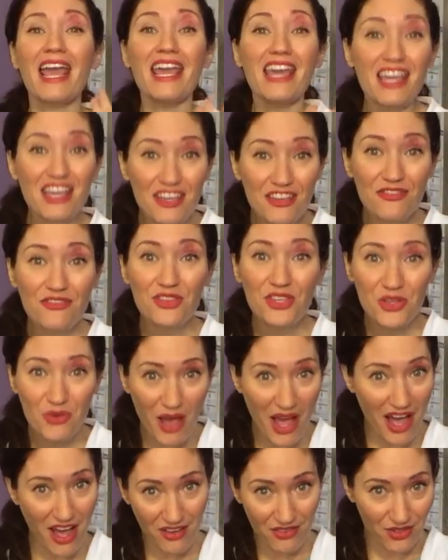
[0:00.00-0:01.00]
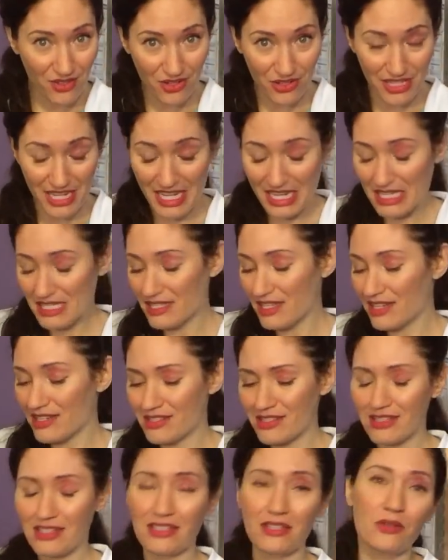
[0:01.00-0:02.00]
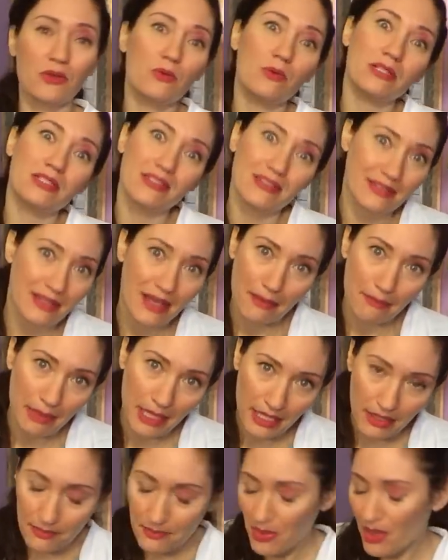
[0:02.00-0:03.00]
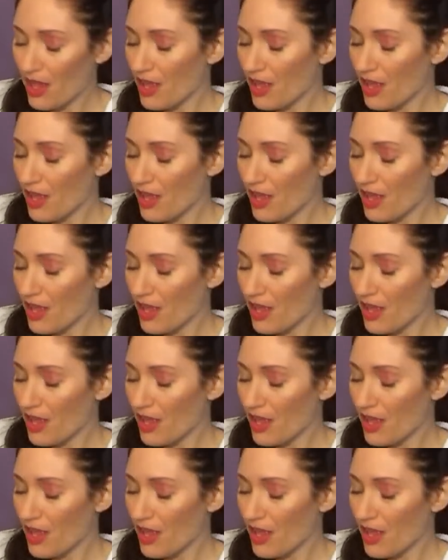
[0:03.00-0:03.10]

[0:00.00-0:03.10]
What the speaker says: If you have a herniated disc, what does that mean?